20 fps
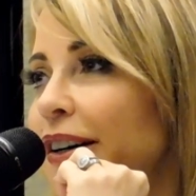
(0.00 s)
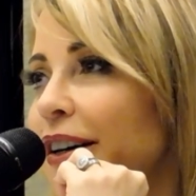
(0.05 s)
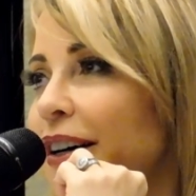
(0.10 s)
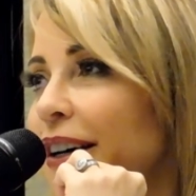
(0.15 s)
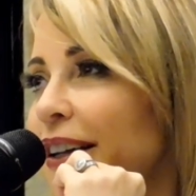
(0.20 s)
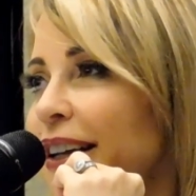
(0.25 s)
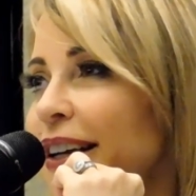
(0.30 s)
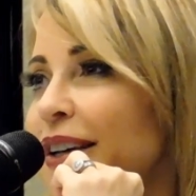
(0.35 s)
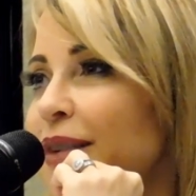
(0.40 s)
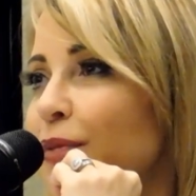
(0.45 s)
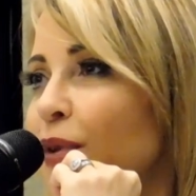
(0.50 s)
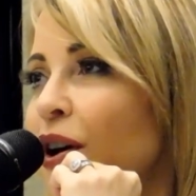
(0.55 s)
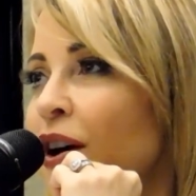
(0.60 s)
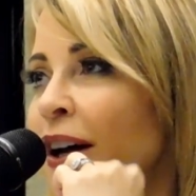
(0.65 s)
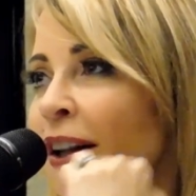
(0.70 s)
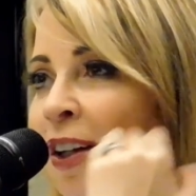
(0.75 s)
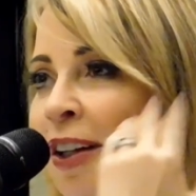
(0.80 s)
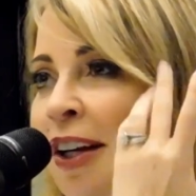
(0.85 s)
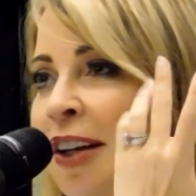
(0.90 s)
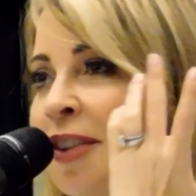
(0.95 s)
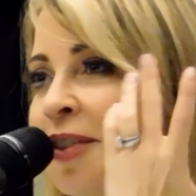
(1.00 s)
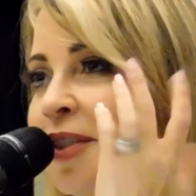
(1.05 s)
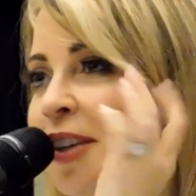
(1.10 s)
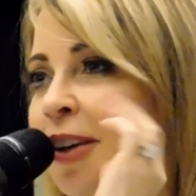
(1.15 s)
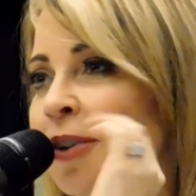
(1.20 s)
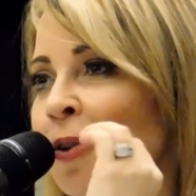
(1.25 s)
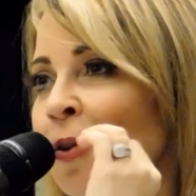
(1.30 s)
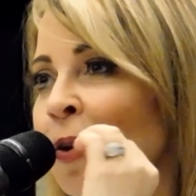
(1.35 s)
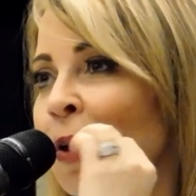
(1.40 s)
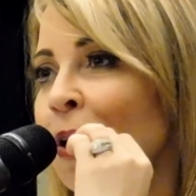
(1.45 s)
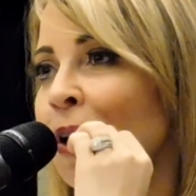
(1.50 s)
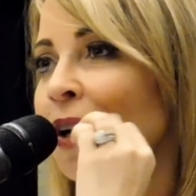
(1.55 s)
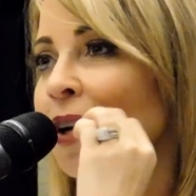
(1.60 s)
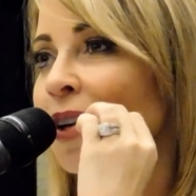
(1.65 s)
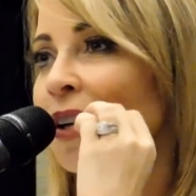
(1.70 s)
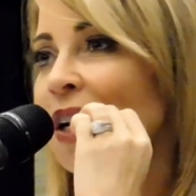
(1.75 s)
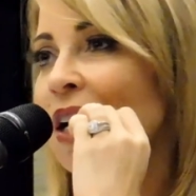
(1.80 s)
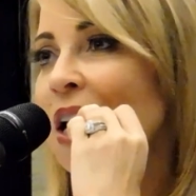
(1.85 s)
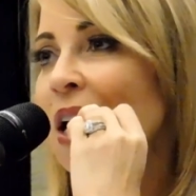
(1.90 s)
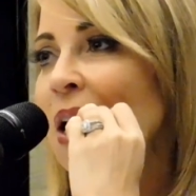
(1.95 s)
I like them all. I like
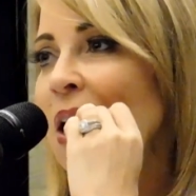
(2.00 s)
Accelerate.